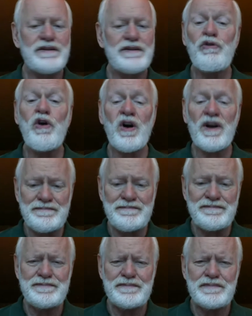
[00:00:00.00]
Wrong.
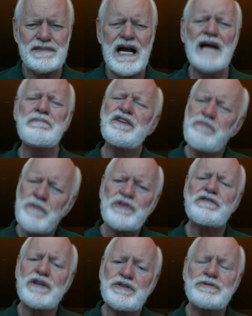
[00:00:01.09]
I believe
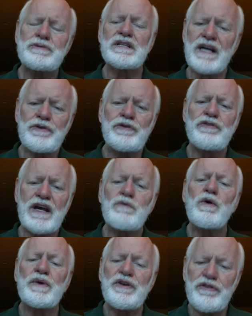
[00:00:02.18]
most of us truly understand
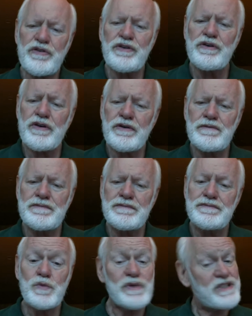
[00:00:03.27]
what we should do.
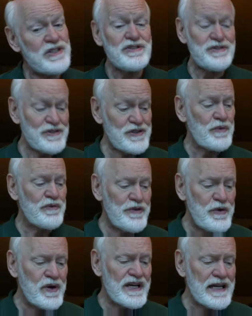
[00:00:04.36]
We just don't
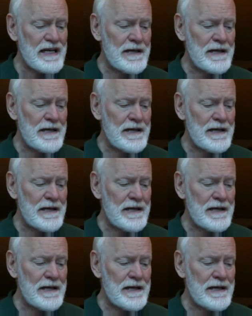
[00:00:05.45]
do it.